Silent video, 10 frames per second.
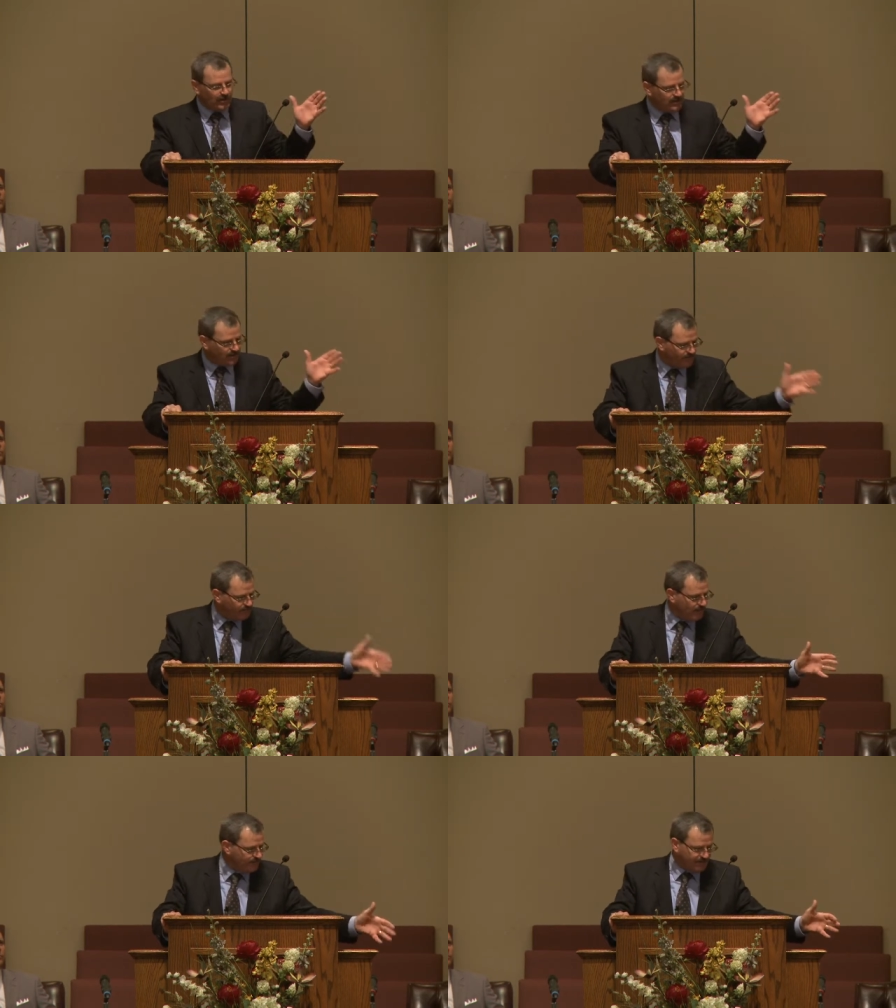in the
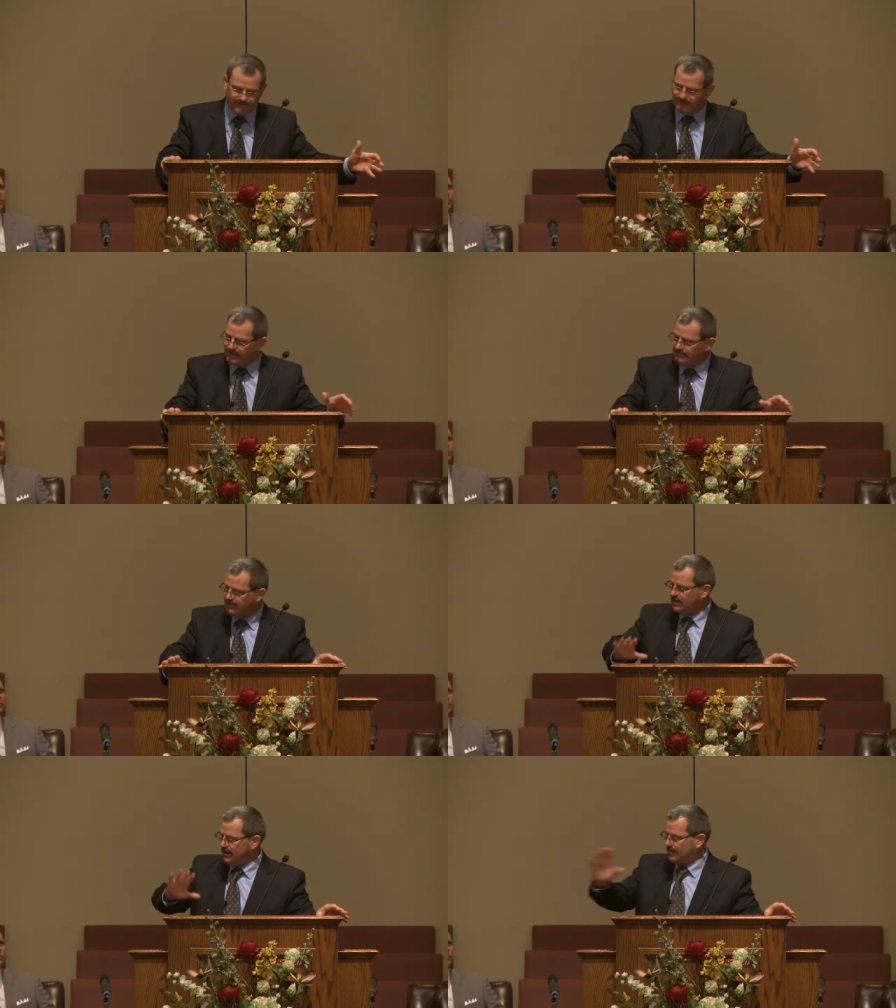slums in the cities,
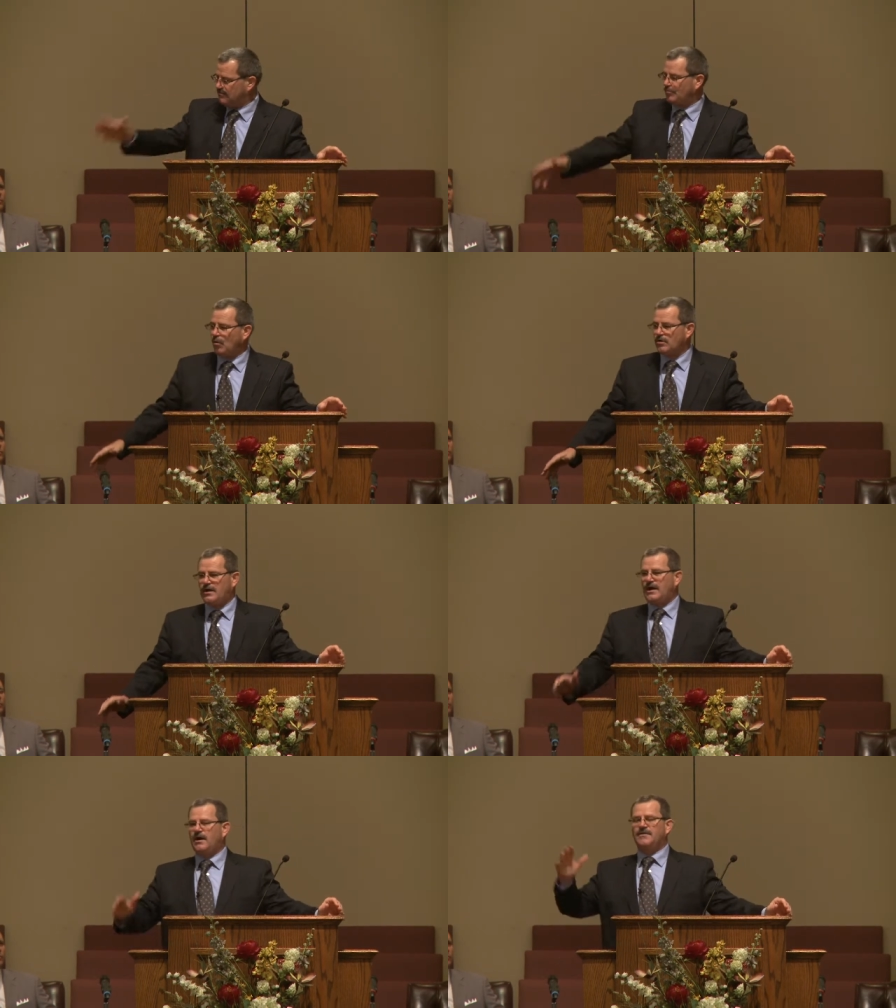in the border
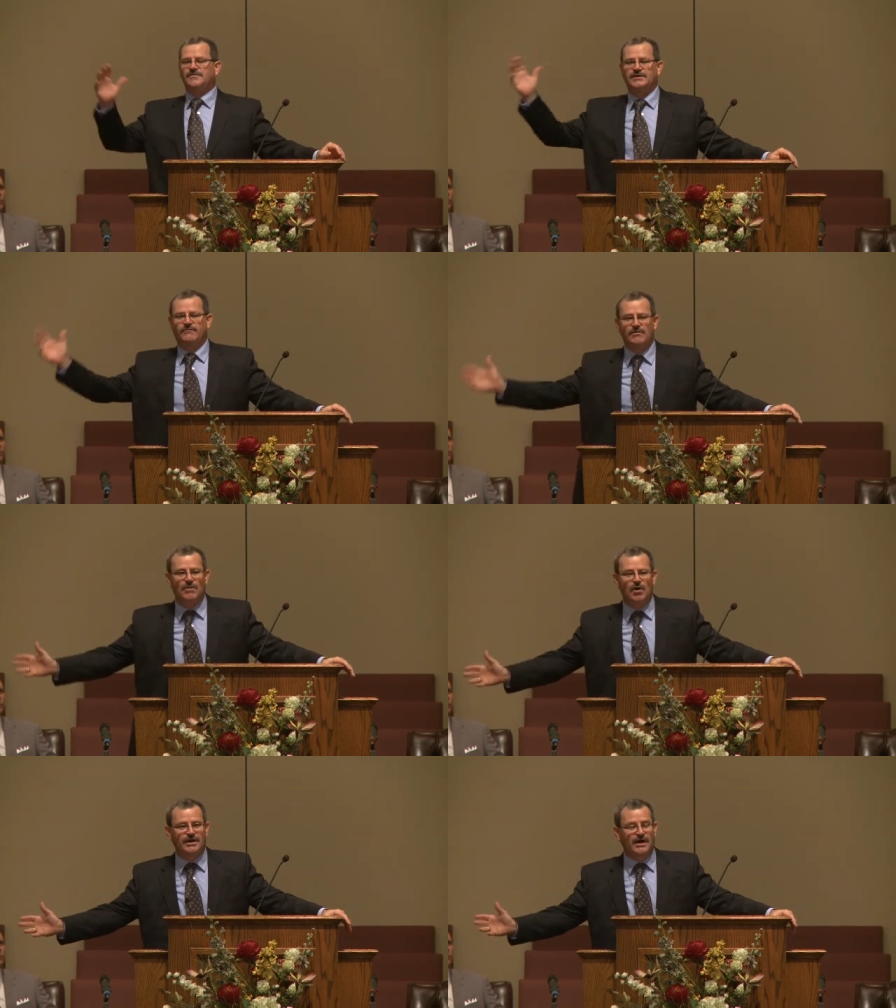areas, in the
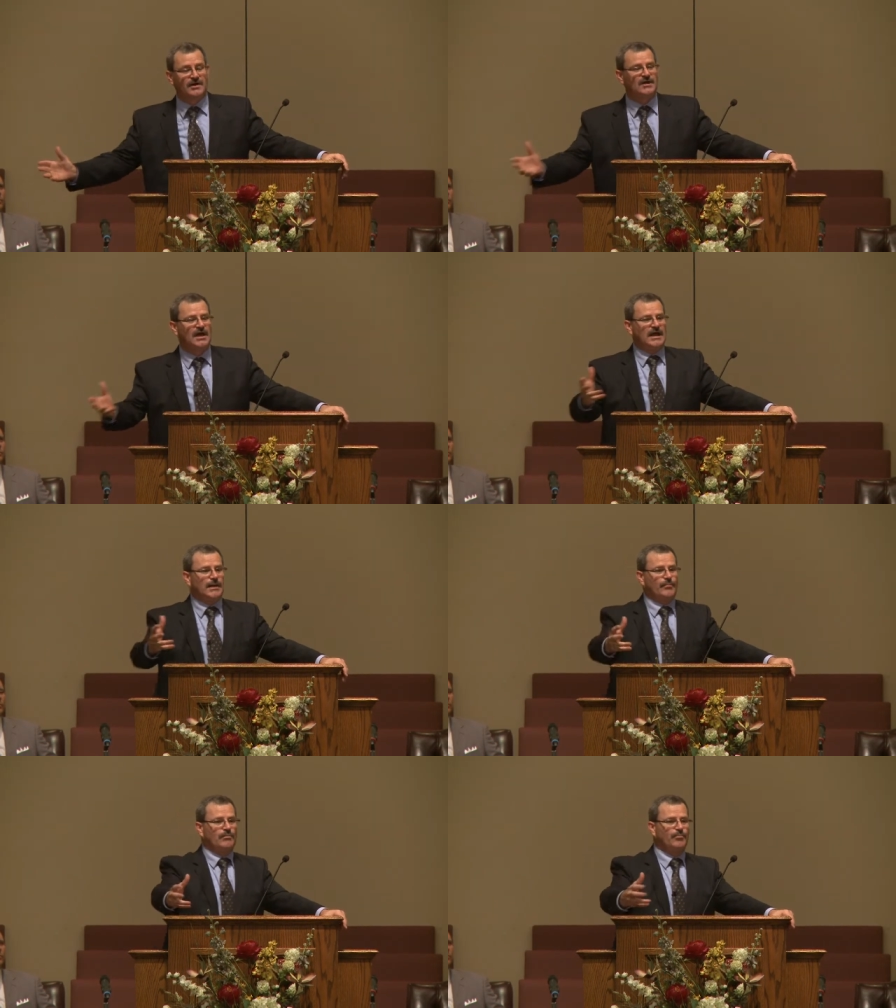remote areas, and I'm
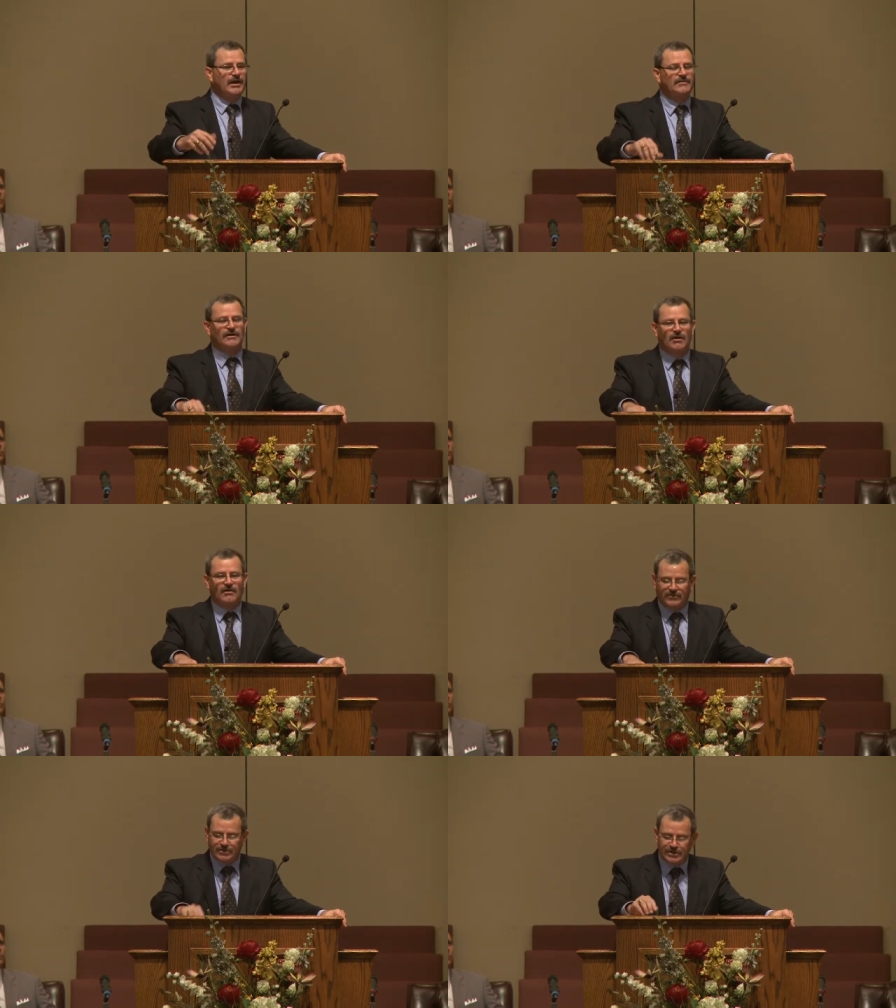going to bring the
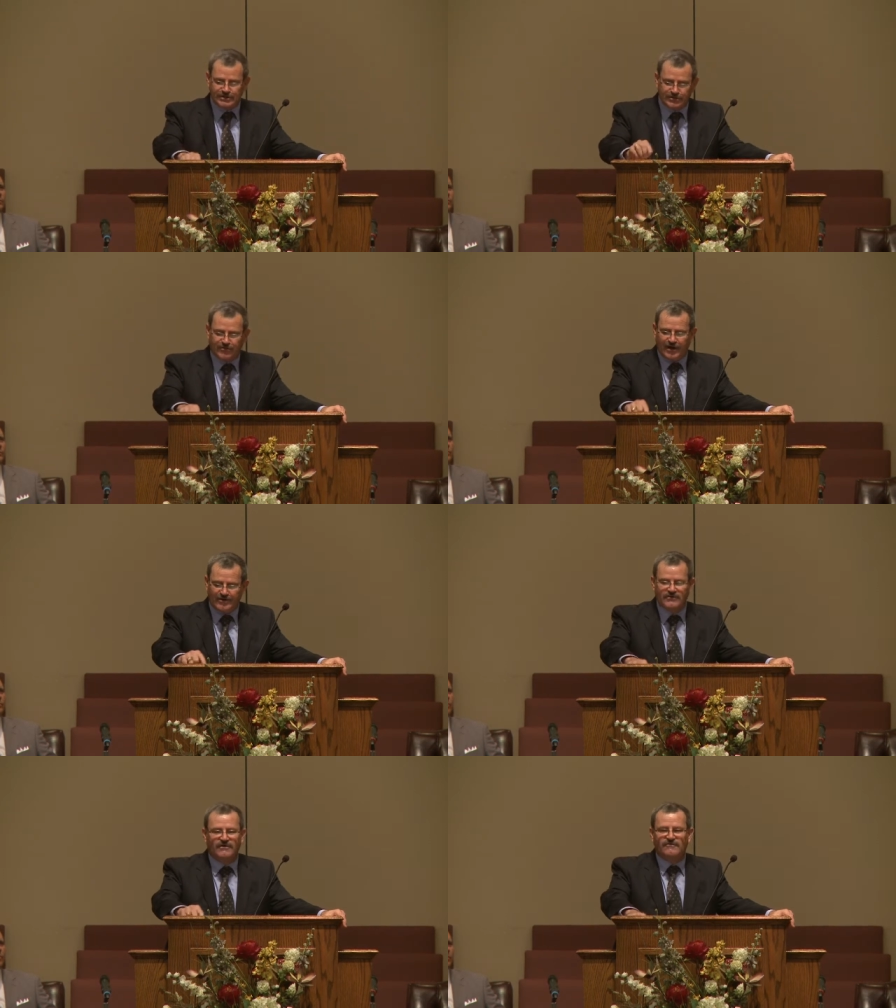lost to Jesus
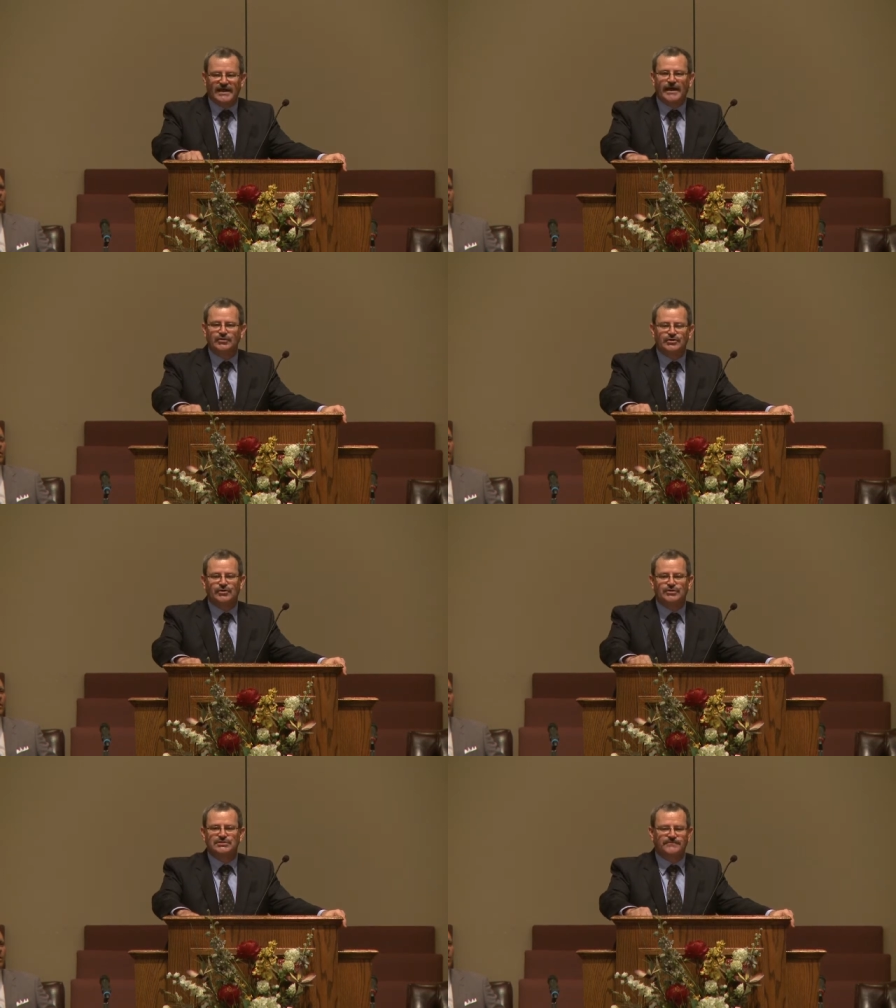Christ and establish
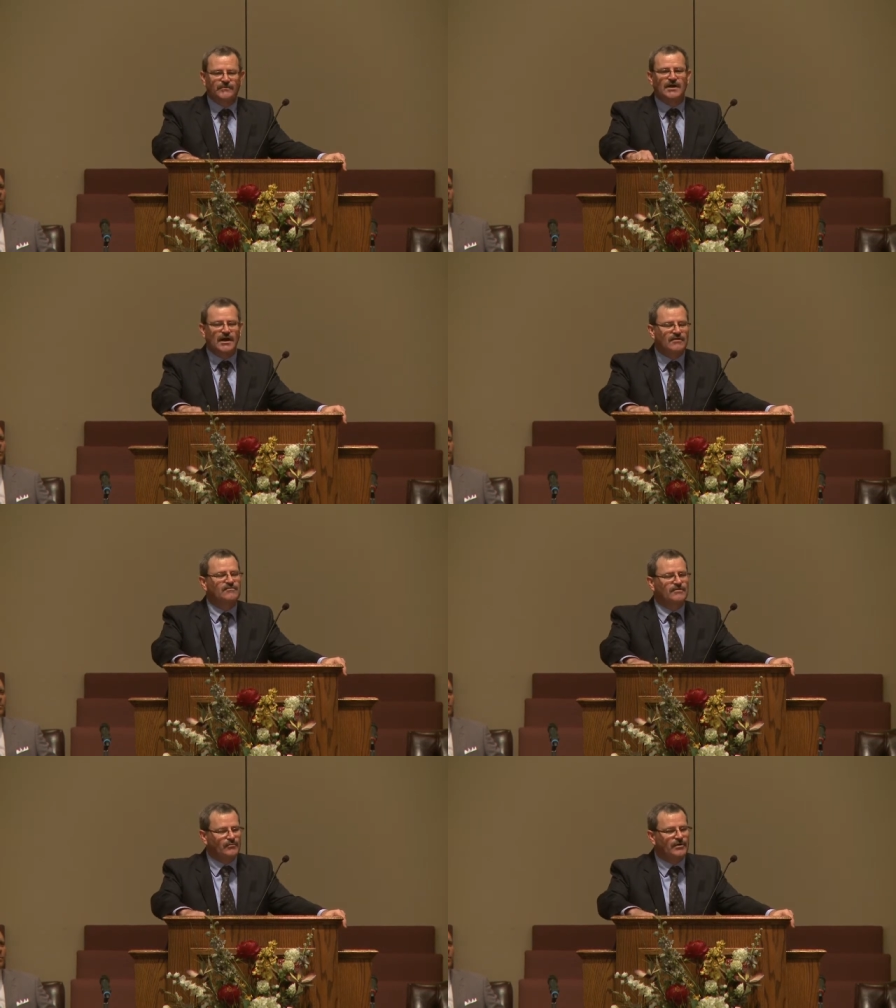churches for God
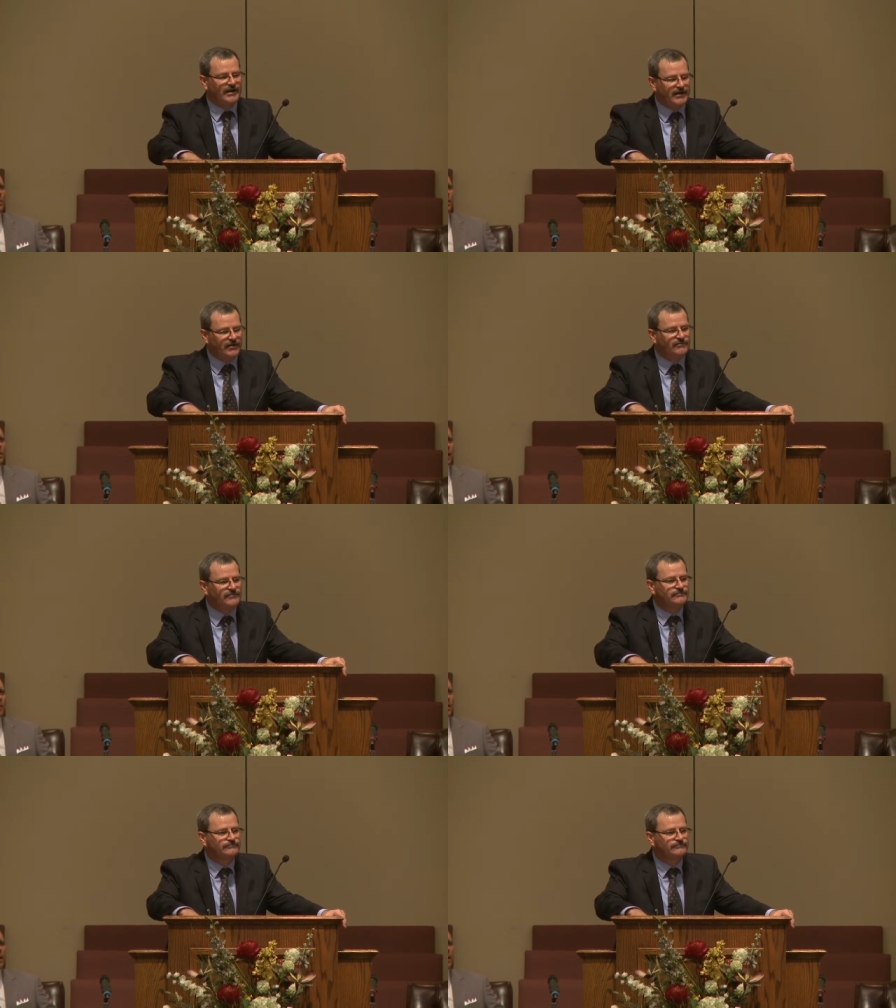somewhere else. Amen.